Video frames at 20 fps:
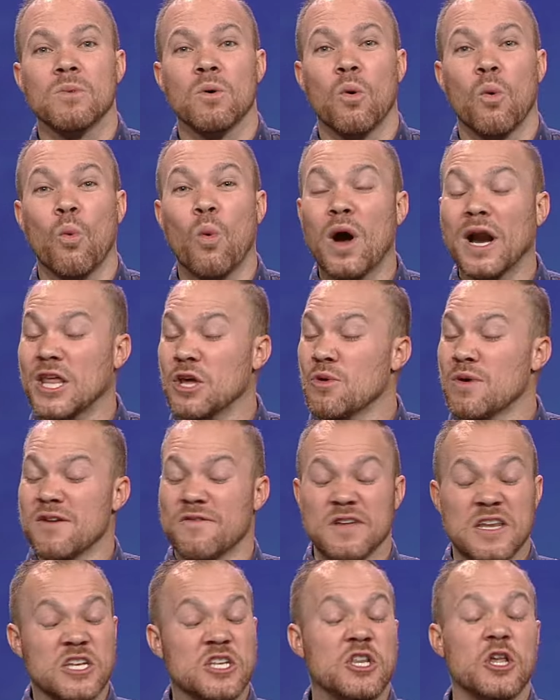What do you
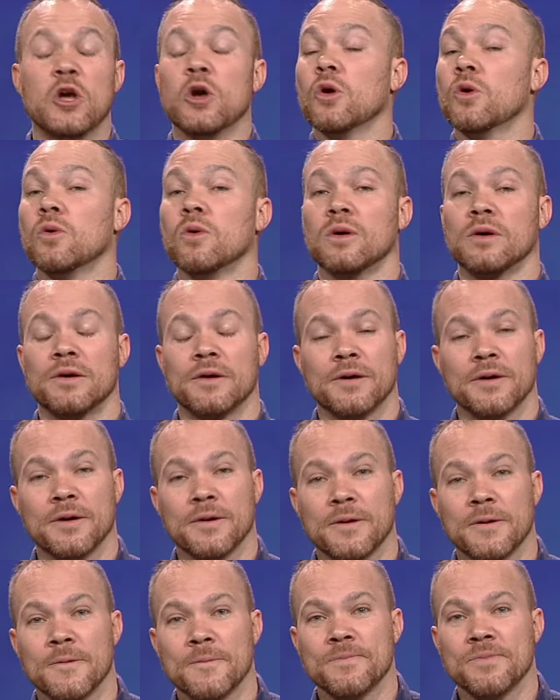even do?
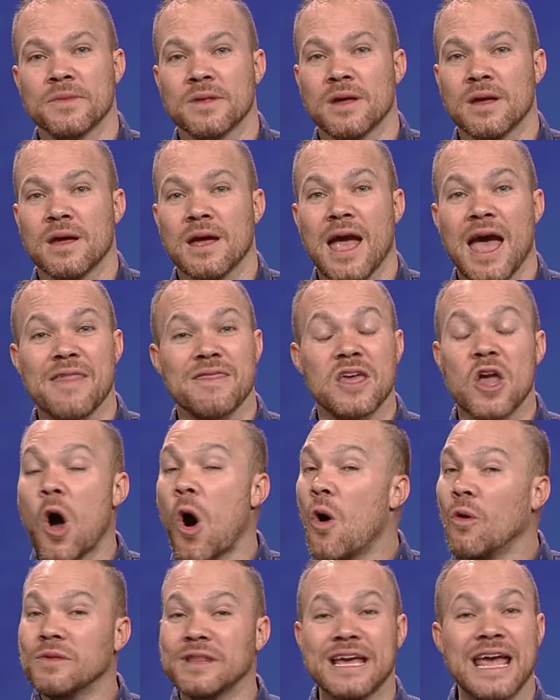And the
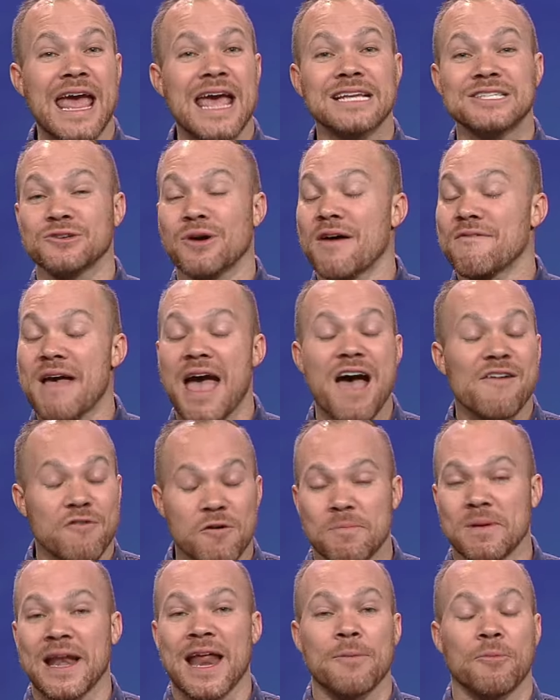only answer I've ever
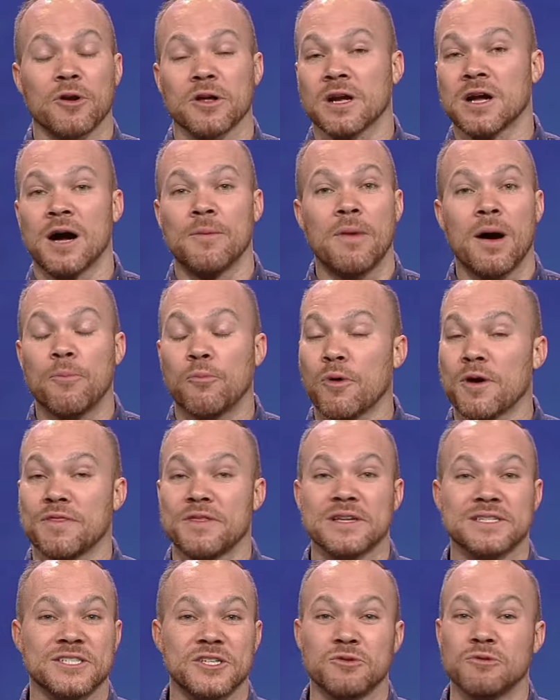been able to come up with
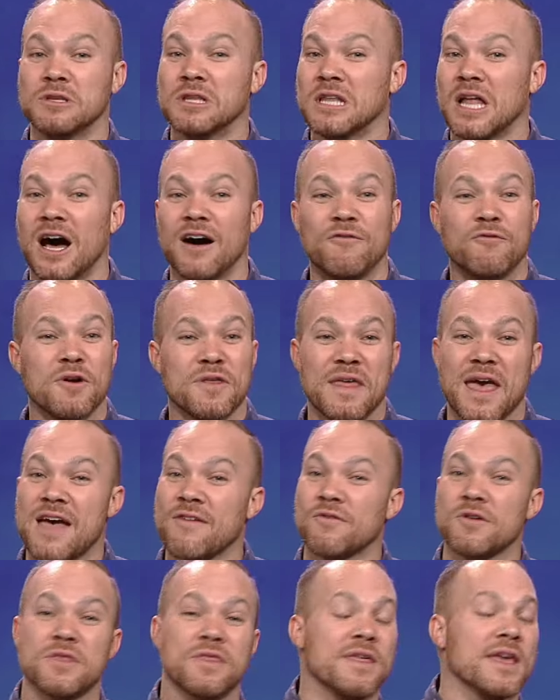is you love with
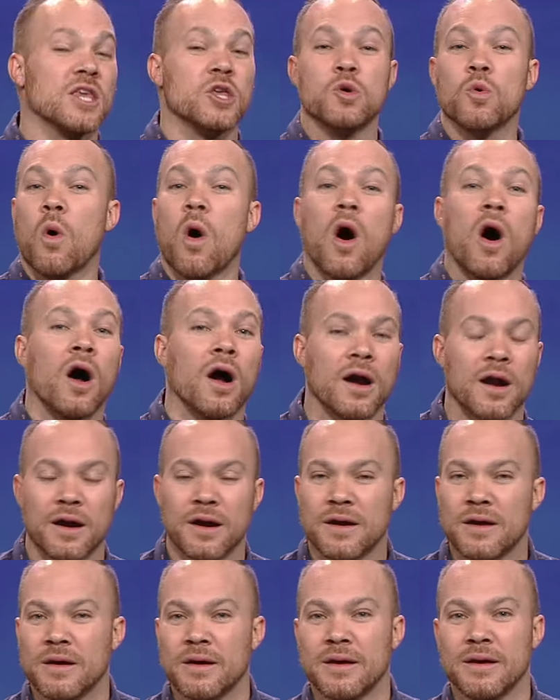everything you are.
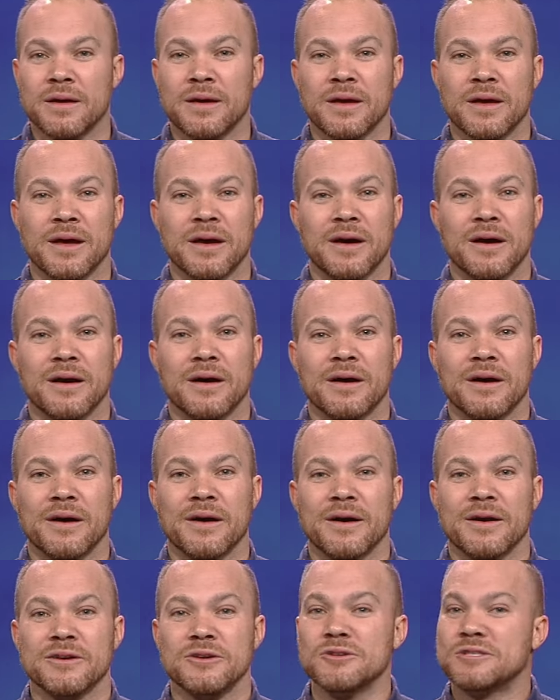
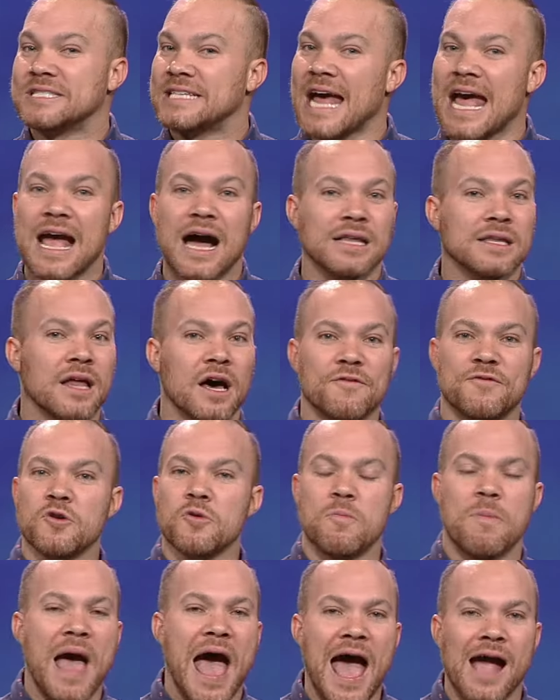You say, I love you
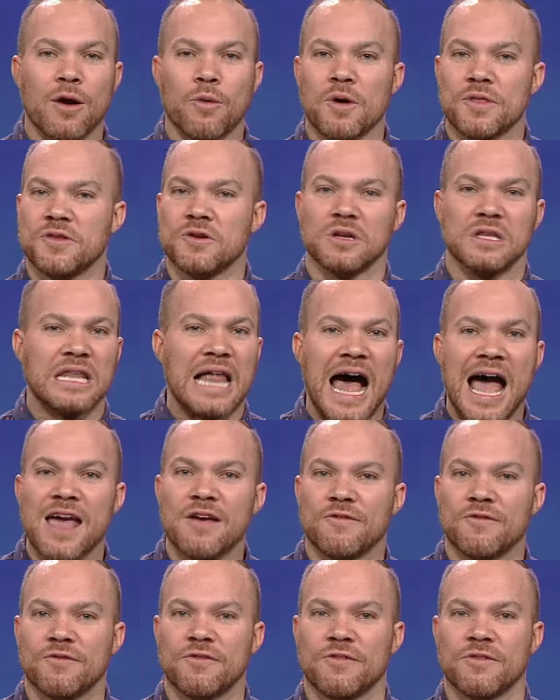back with your
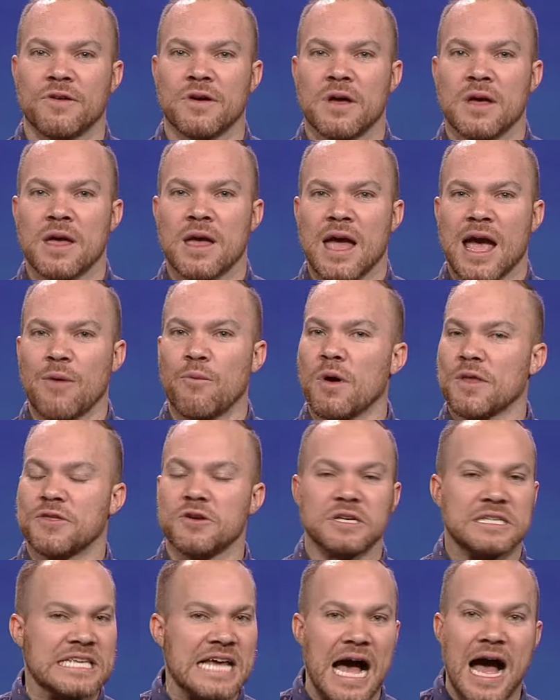life and with
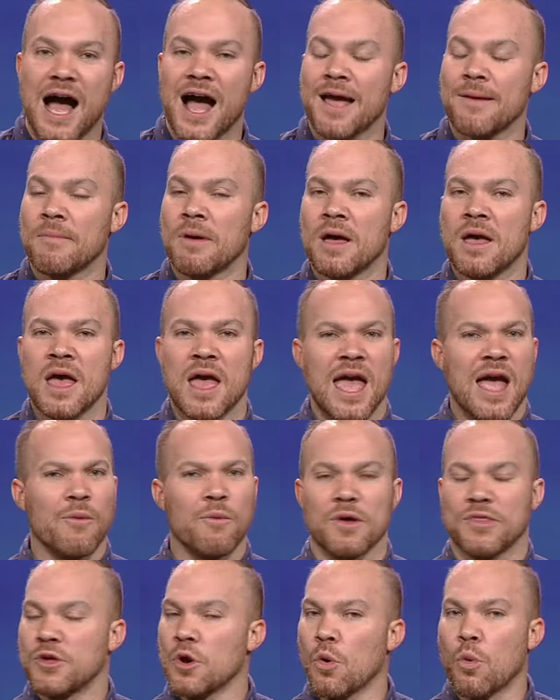your time and
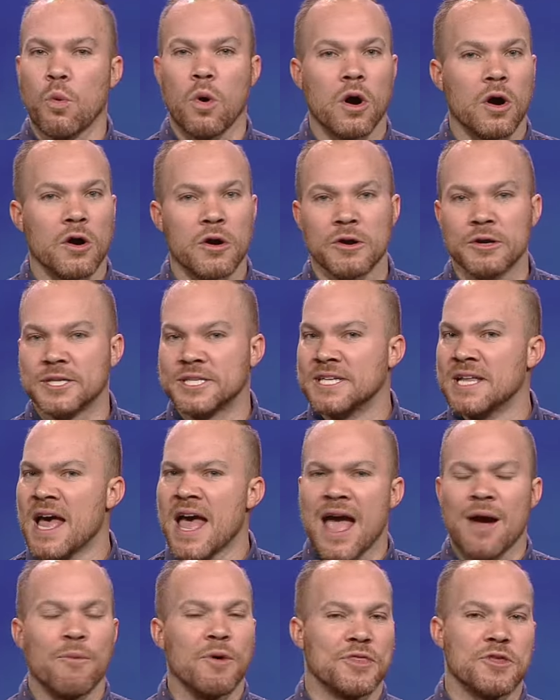with your words
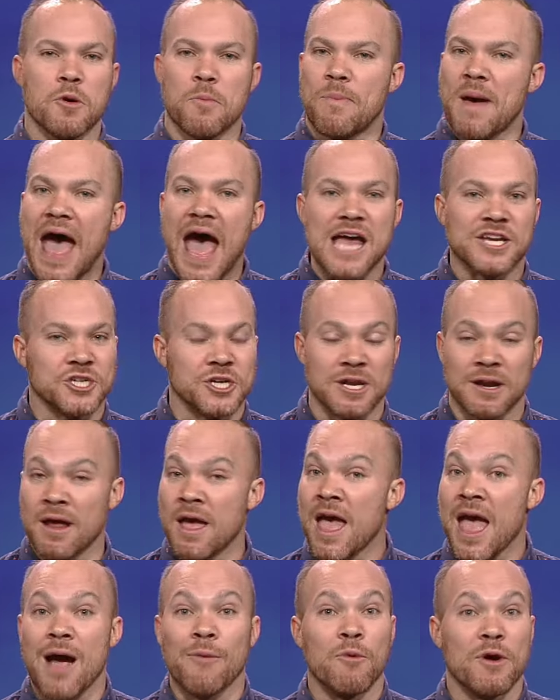and with your passion
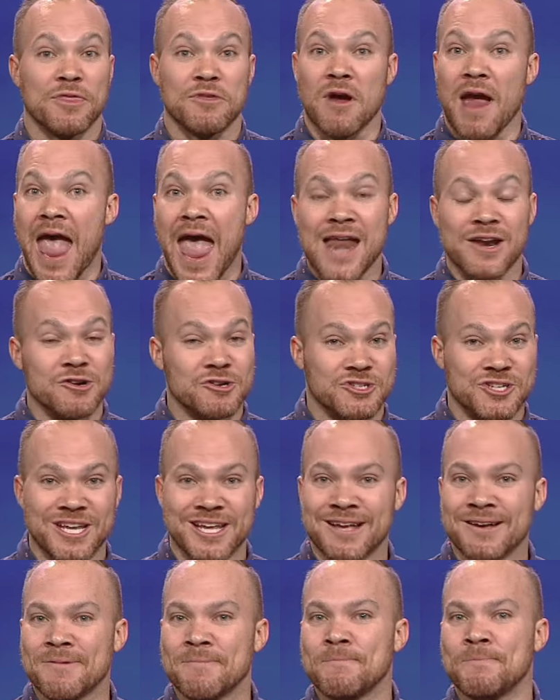and with your energy.